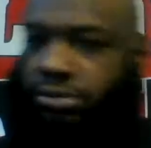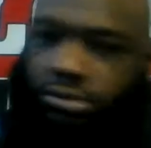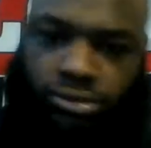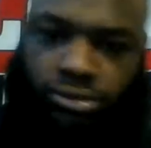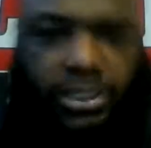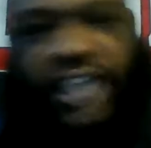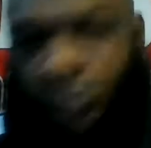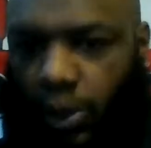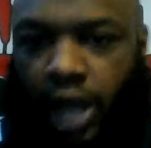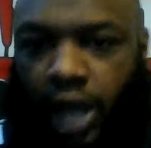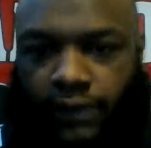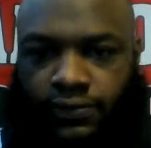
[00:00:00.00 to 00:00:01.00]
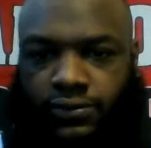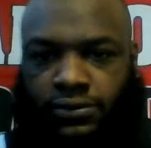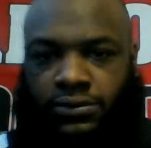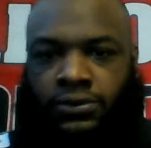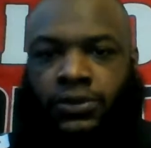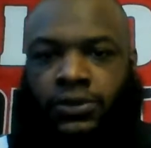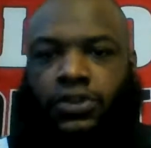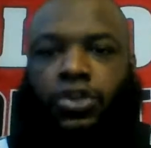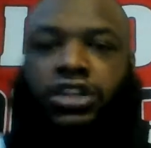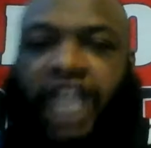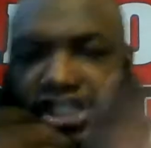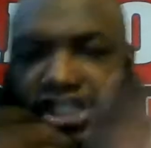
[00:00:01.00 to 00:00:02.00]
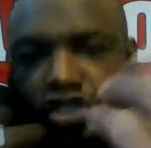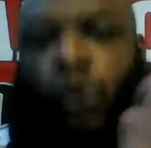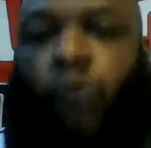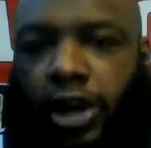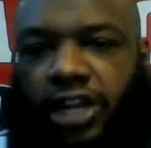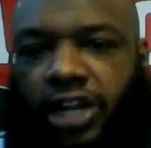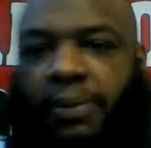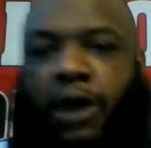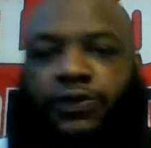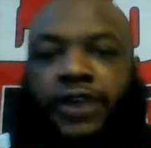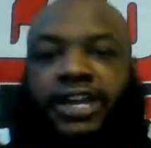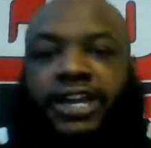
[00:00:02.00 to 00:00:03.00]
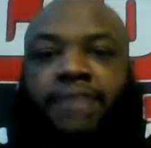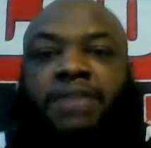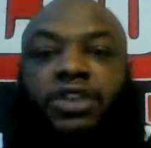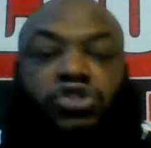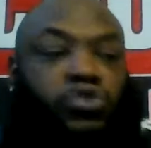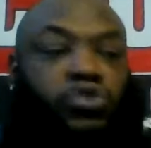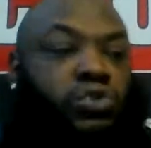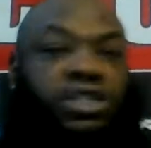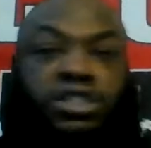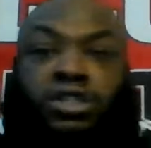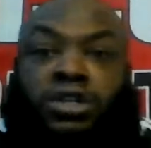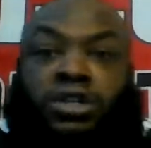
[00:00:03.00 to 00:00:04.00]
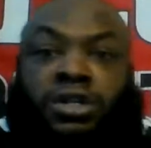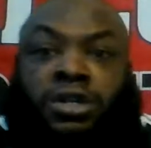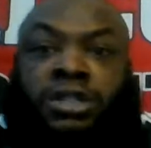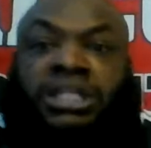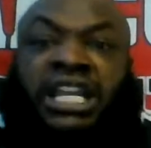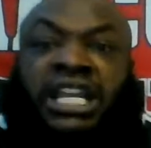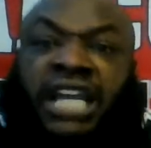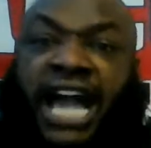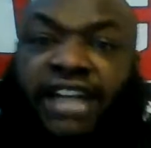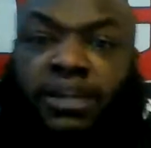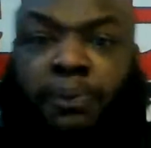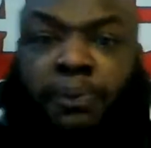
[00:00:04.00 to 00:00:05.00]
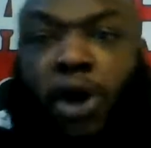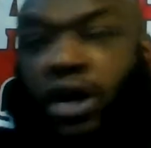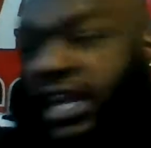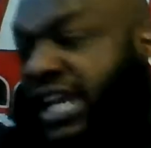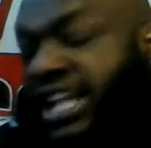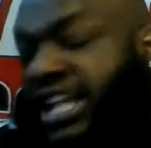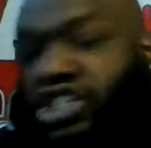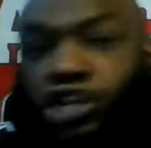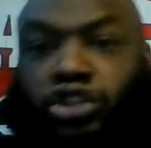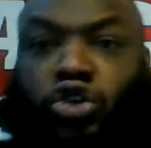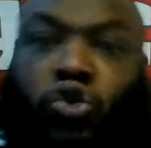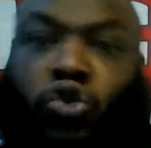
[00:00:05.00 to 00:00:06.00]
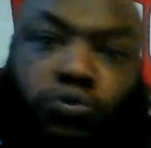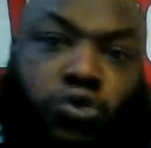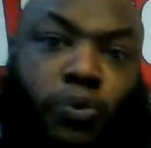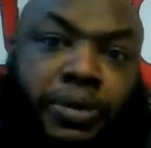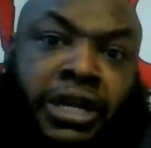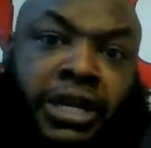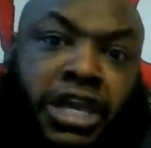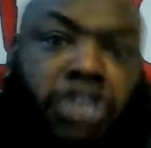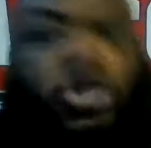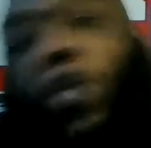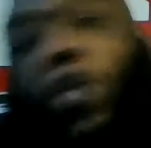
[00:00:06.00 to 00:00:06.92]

Guess what? They so worried about fucking me. Soon as D hiked the ball and hand that shit off to Coop in the end zone.